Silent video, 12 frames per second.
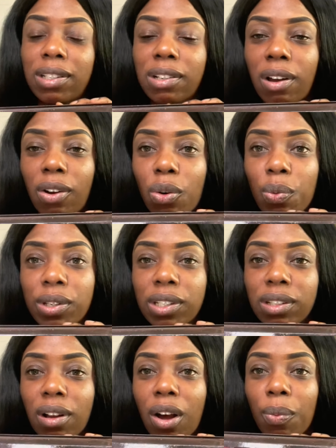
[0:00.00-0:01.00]
So I always
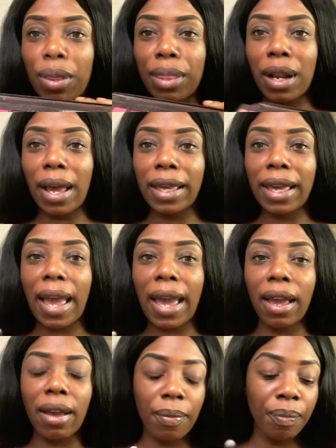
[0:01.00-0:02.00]
start with like
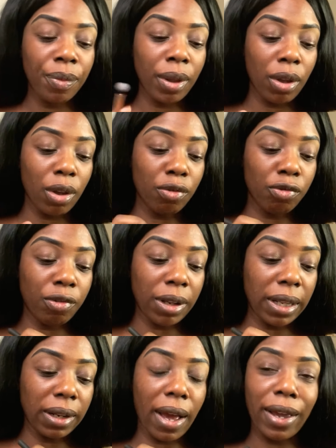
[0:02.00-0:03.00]
a
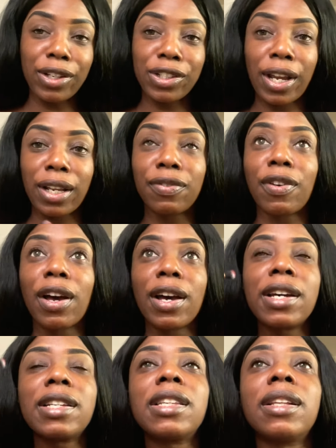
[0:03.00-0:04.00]
really light shade
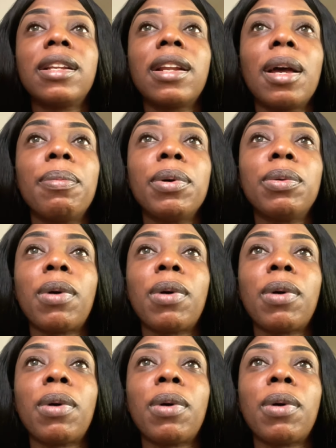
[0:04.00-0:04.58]
first and then I build my